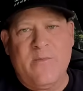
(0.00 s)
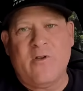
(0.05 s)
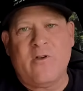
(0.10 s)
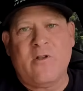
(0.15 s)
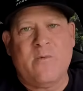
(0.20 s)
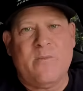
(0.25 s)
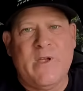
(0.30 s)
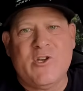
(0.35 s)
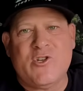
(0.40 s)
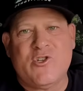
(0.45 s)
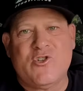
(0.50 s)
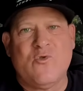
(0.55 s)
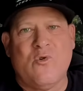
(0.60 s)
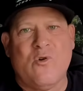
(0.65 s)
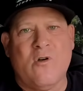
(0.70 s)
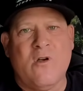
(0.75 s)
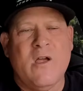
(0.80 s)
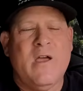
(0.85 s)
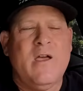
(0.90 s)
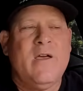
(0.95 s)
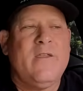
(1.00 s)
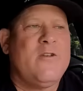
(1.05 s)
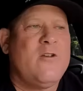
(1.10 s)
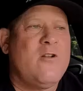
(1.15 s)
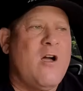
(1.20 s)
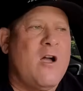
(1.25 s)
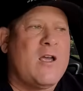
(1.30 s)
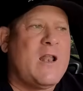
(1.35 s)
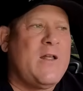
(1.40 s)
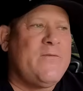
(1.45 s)
they're going to make sure they're
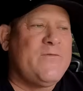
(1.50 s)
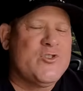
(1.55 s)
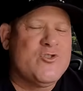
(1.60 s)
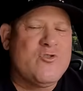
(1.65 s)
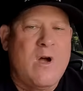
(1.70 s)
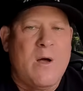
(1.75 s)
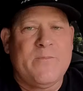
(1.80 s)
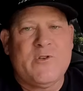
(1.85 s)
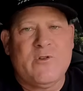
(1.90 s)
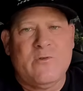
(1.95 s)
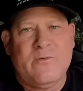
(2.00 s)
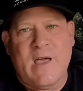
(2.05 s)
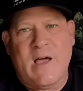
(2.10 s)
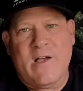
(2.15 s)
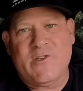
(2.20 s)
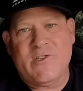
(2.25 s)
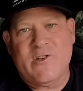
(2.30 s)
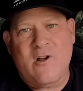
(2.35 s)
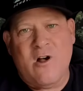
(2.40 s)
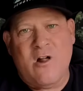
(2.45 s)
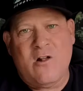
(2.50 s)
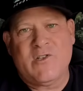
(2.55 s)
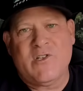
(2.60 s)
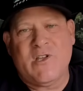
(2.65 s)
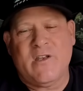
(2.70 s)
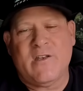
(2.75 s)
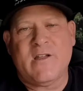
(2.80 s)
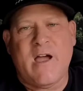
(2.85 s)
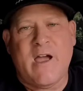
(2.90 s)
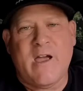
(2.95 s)
not going to have to drop $2,000
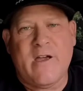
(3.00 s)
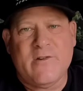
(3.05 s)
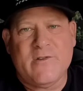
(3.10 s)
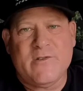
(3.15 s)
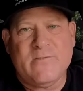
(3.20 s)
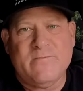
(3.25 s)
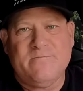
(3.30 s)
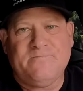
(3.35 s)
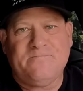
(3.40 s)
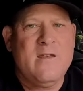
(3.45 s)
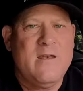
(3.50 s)
on tires.